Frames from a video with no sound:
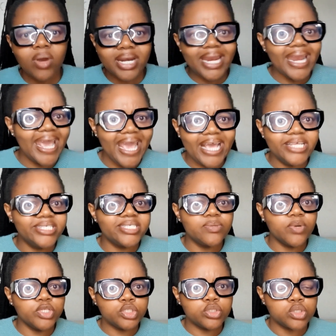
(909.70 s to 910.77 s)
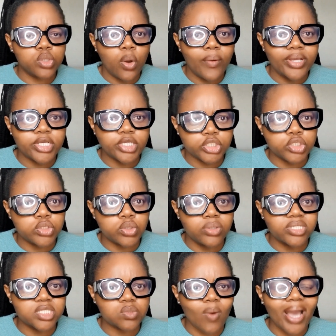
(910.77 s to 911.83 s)
What a lady when she was going and she
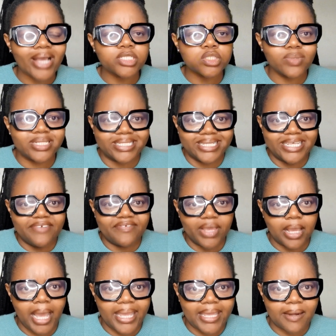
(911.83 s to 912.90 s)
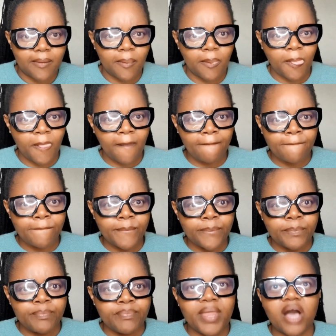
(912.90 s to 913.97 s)
told us why she was leaving.
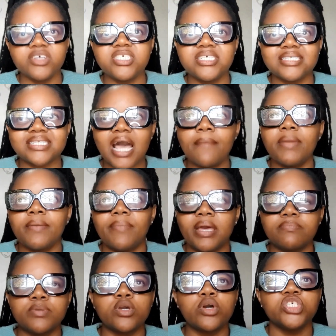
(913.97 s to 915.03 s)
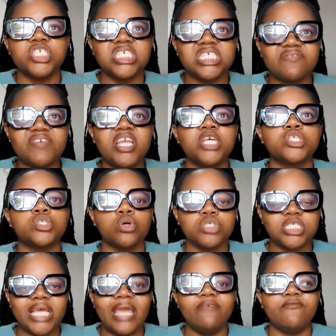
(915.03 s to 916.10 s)
Now she's coming back because she's feeling so
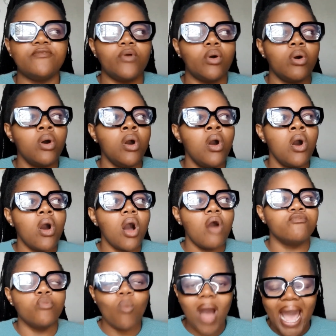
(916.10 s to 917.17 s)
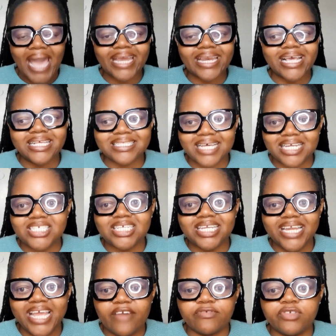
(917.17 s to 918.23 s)
shameful of why it is that
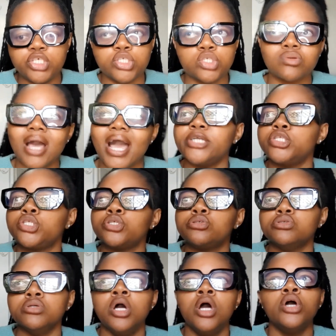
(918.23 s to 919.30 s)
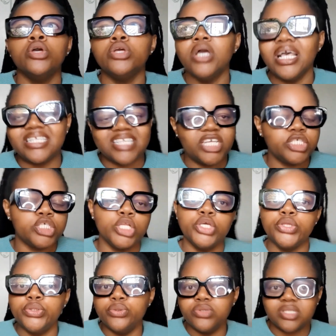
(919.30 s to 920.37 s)
she left. She's trying to
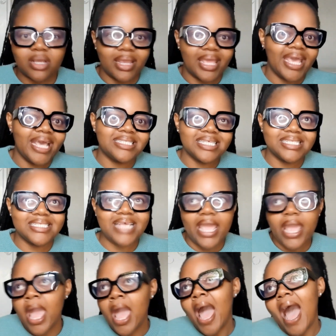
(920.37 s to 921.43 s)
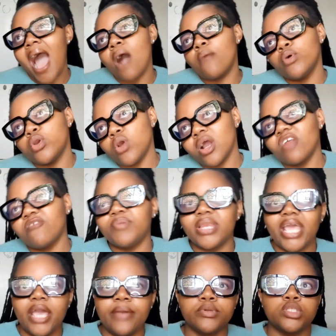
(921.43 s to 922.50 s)
essentially use her kids and say, I would not have
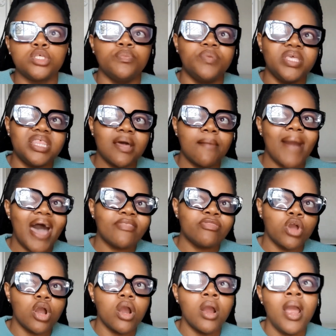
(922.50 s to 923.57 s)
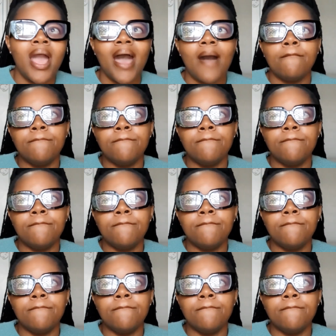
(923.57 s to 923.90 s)
been able to be the mother.